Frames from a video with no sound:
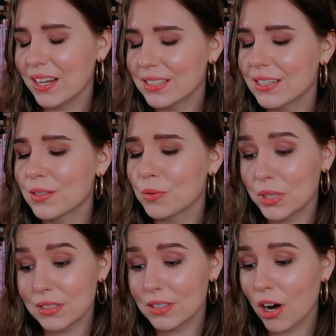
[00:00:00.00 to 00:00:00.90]
It says
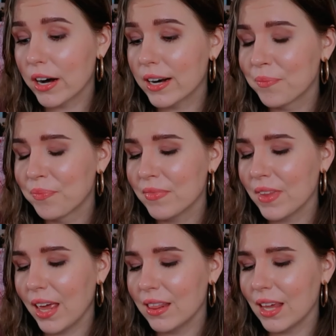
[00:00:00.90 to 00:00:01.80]
1 star,
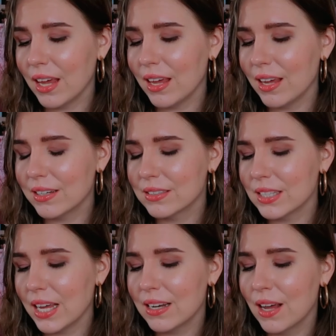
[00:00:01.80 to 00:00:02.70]
and they
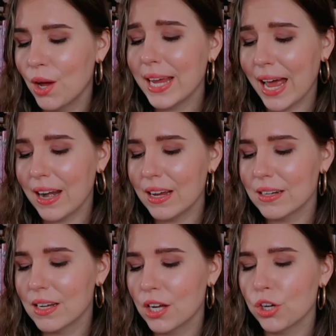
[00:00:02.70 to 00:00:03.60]
said, we get it,